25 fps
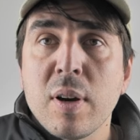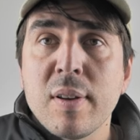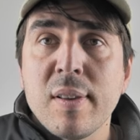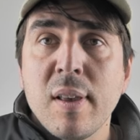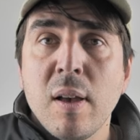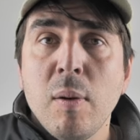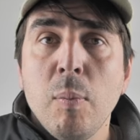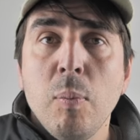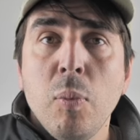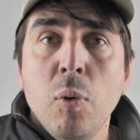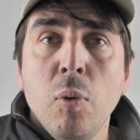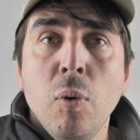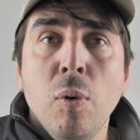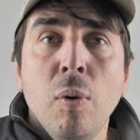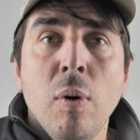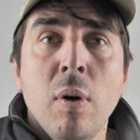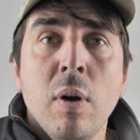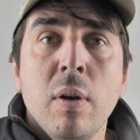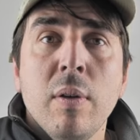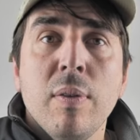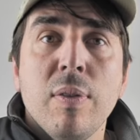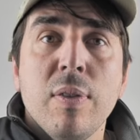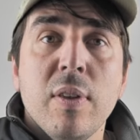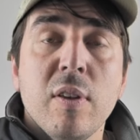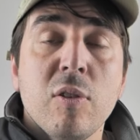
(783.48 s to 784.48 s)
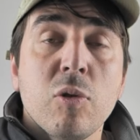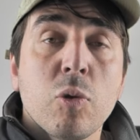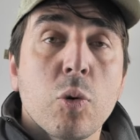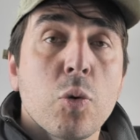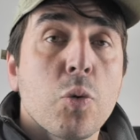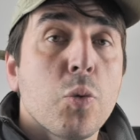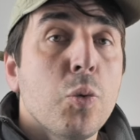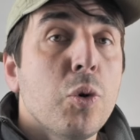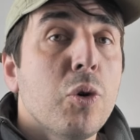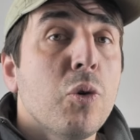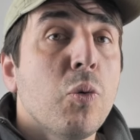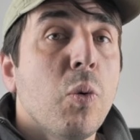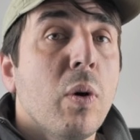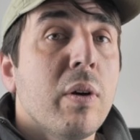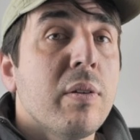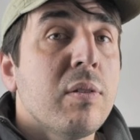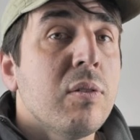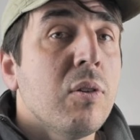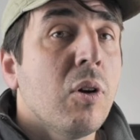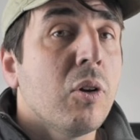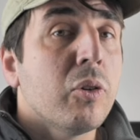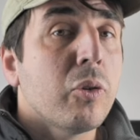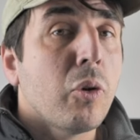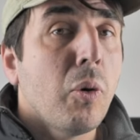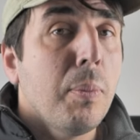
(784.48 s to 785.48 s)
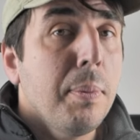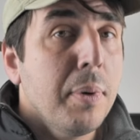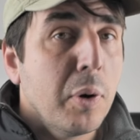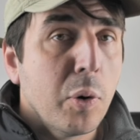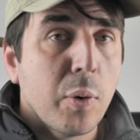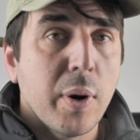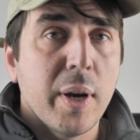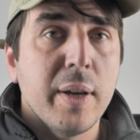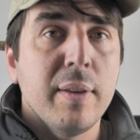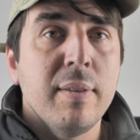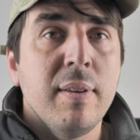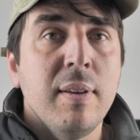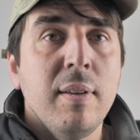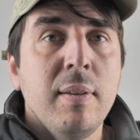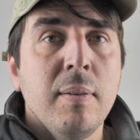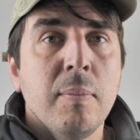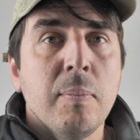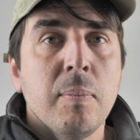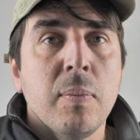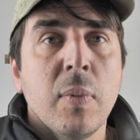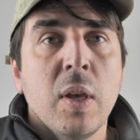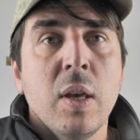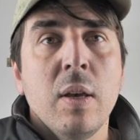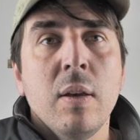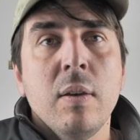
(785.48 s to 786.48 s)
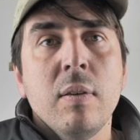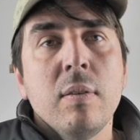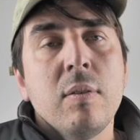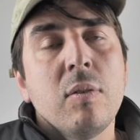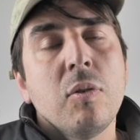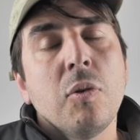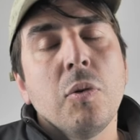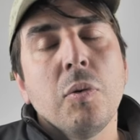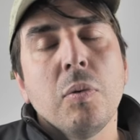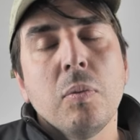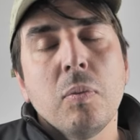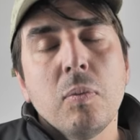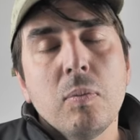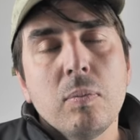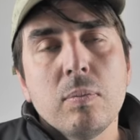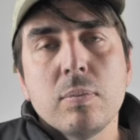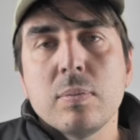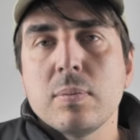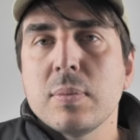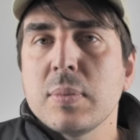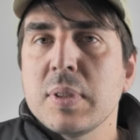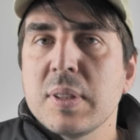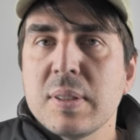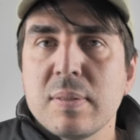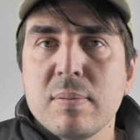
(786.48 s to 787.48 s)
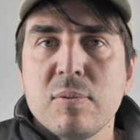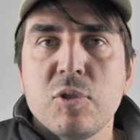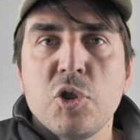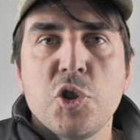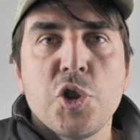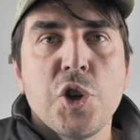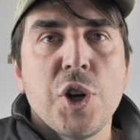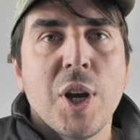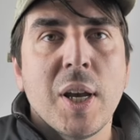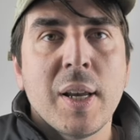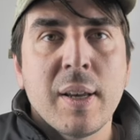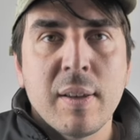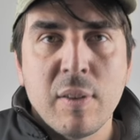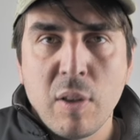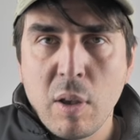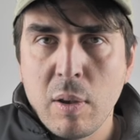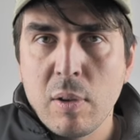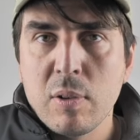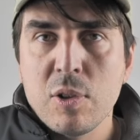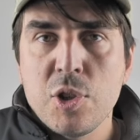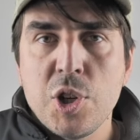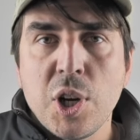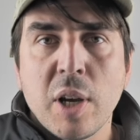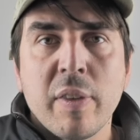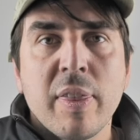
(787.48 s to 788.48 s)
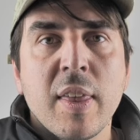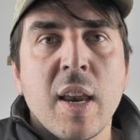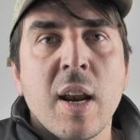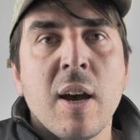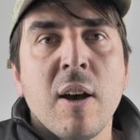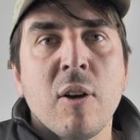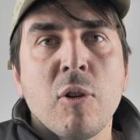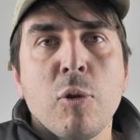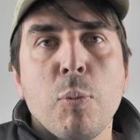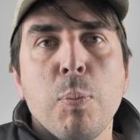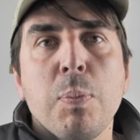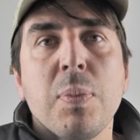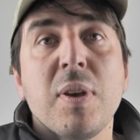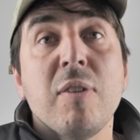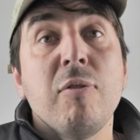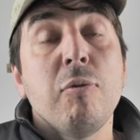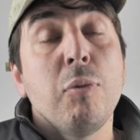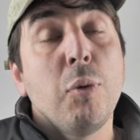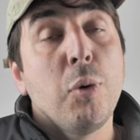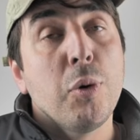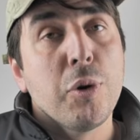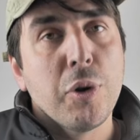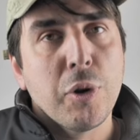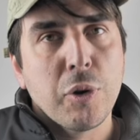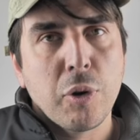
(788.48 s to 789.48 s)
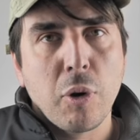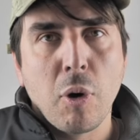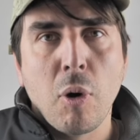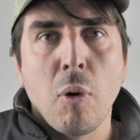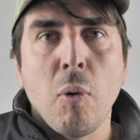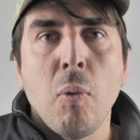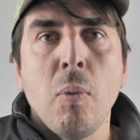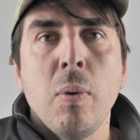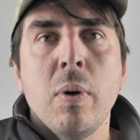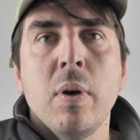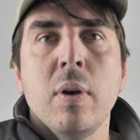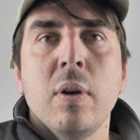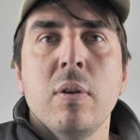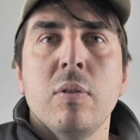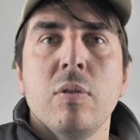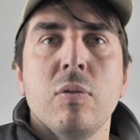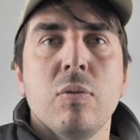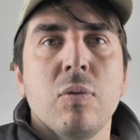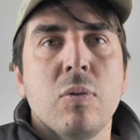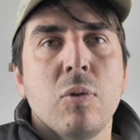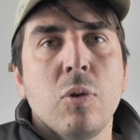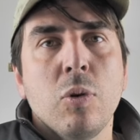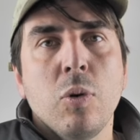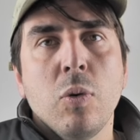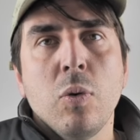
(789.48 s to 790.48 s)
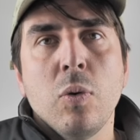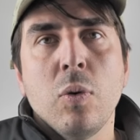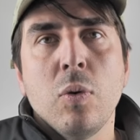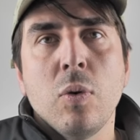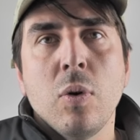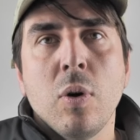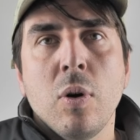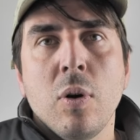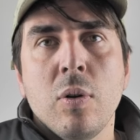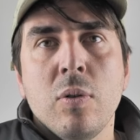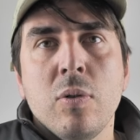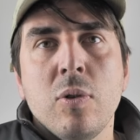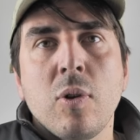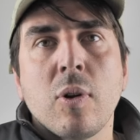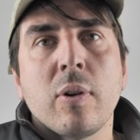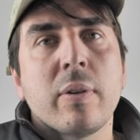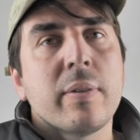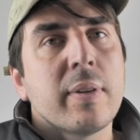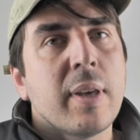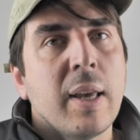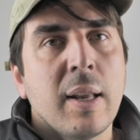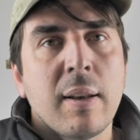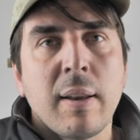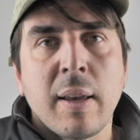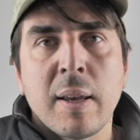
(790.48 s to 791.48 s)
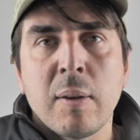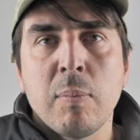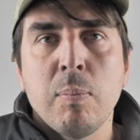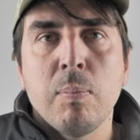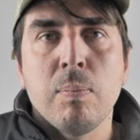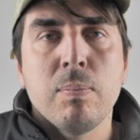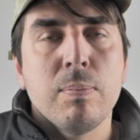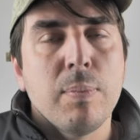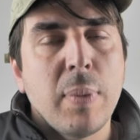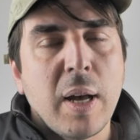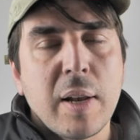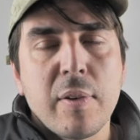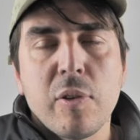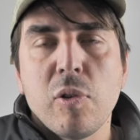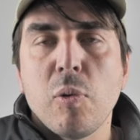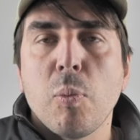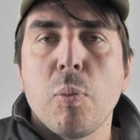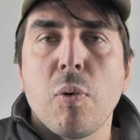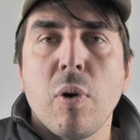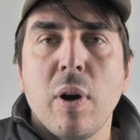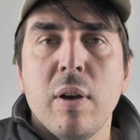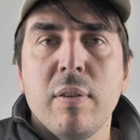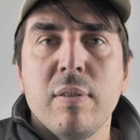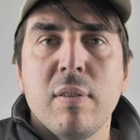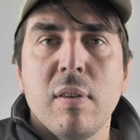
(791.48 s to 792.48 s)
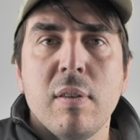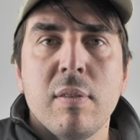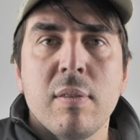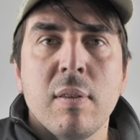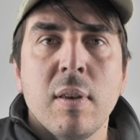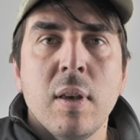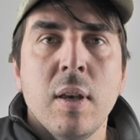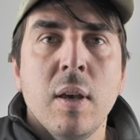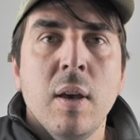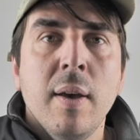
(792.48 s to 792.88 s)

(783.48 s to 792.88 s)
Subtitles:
example, this route was not operated. So check that out before you go to not get like bad surprises.